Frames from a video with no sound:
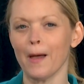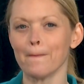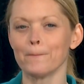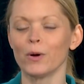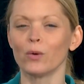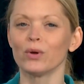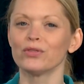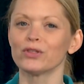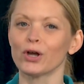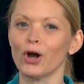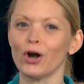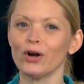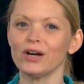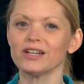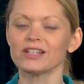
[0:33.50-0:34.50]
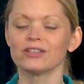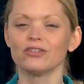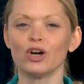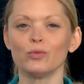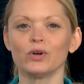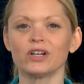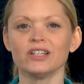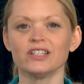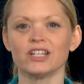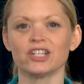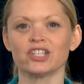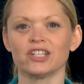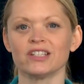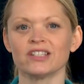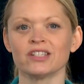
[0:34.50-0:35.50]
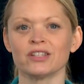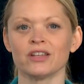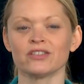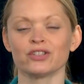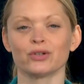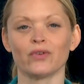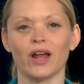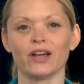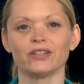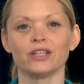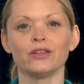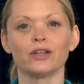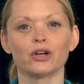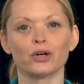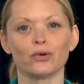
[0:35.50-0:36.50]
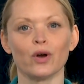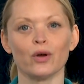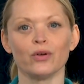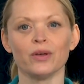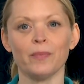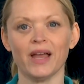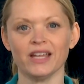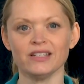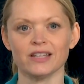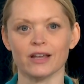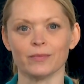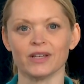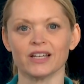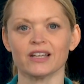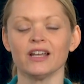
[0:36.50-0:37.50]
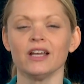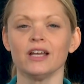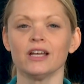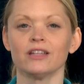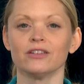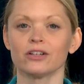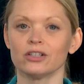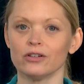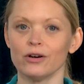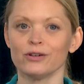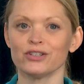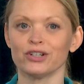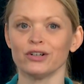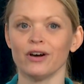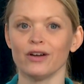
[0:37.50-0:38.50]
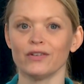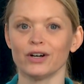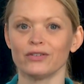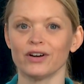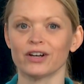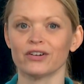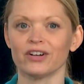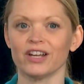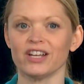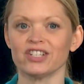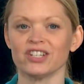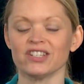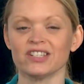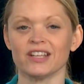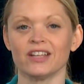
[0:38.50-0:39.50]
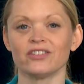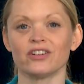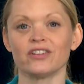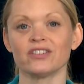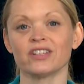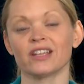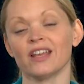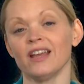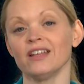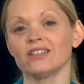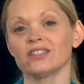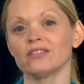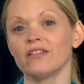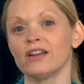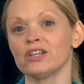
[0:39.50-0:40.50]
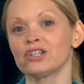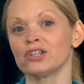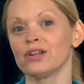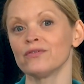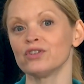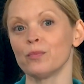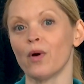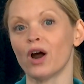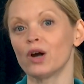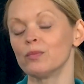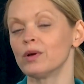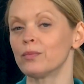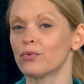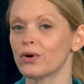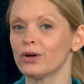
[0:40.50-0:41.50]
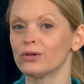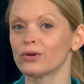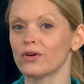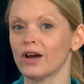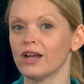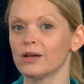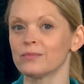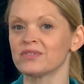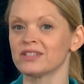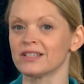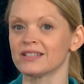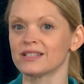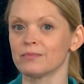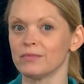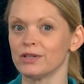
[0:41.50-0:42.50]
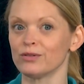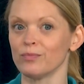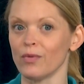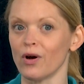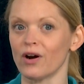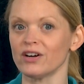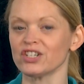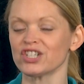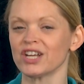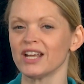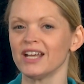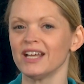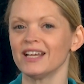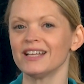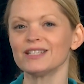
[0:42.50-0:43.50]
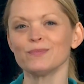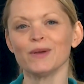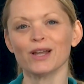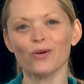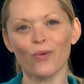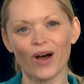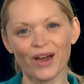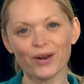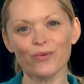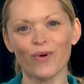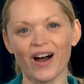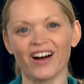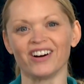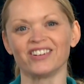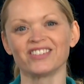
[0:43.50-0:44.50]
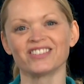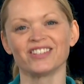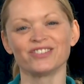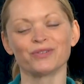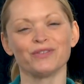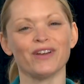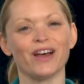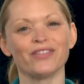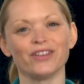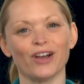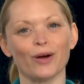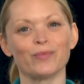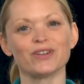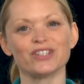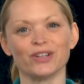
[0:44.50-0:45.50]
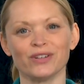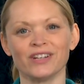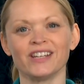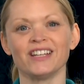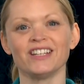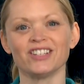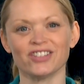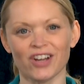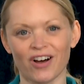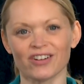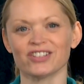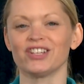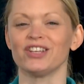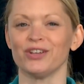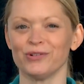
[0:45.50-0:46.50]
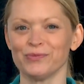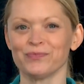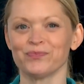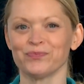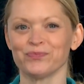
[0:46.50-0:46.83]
But with the current global conditions surrounding the corona pandemic, the closure of our recreation centers, and cancellation of department programs since mid-March, it's been quite a while since we've had the opportunity to talk to you.